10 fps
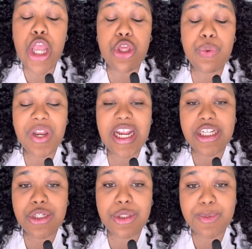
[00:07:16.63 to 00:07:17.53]
You
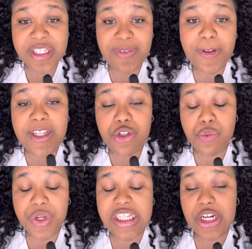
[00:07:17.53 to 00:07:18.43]
need to specifically do
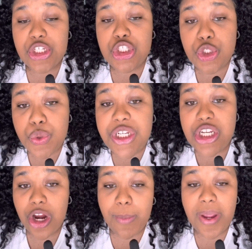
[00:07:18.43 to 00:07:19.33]
research to
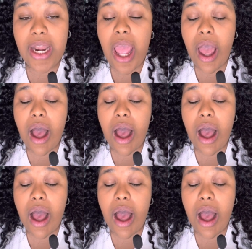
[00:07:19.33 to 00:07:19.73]
determine